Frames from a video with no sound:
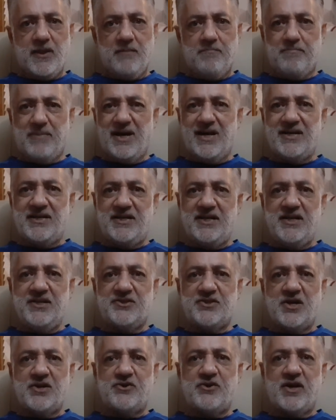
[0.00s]
by
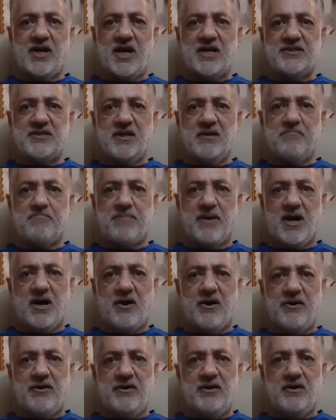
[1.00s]
decentralizing
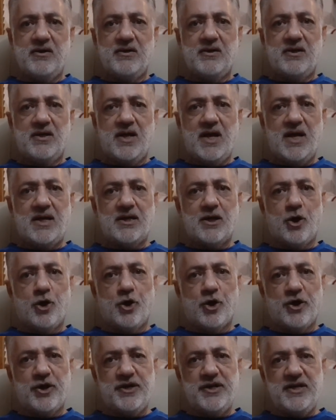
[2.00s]
power and
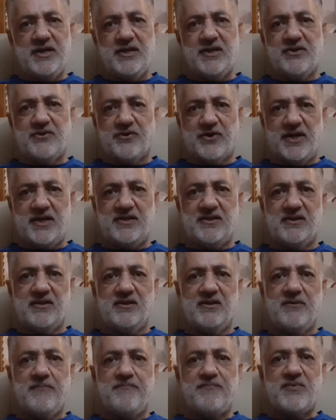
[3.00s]
allowing
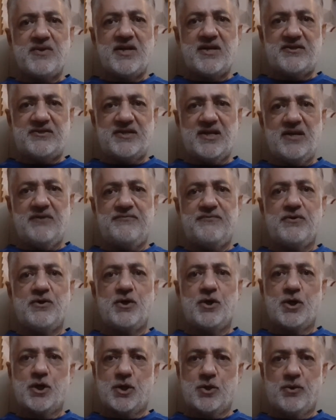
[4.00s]
greater
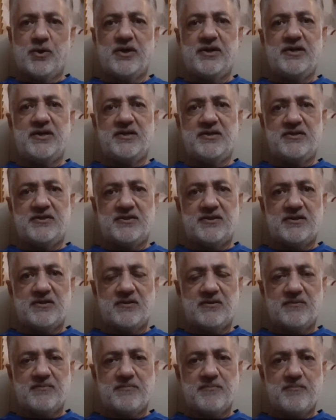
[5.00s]
self-governance.
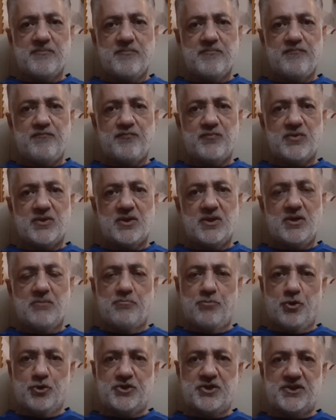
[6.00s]

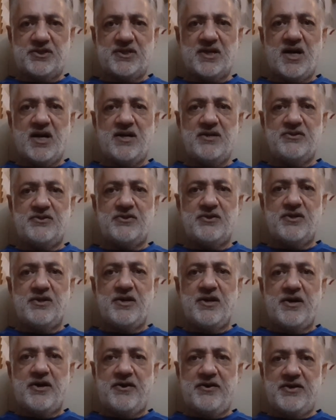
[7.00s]
Balochistan's
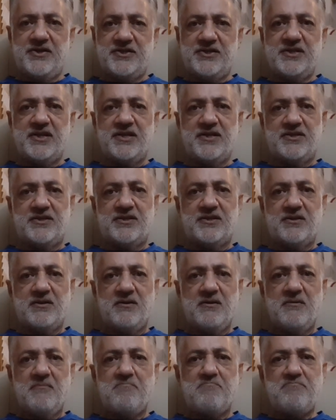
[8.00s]
residents
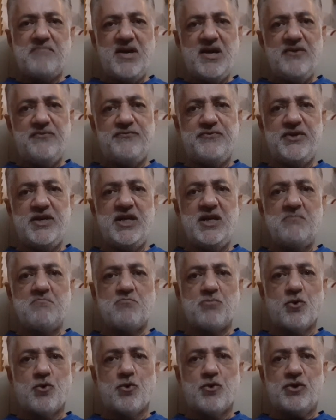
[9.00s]
may feel
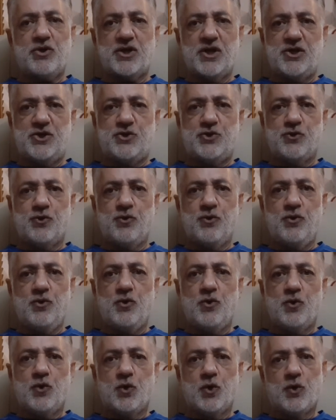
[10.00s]
more control
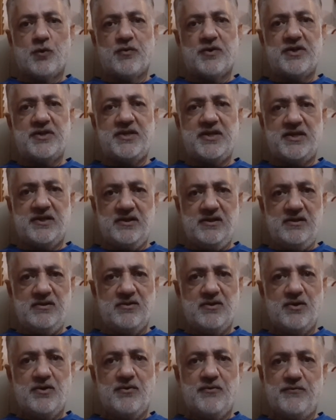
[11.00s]
over their
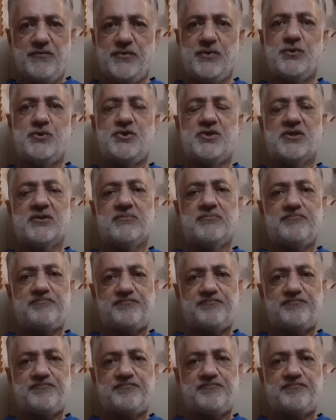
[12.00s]
future.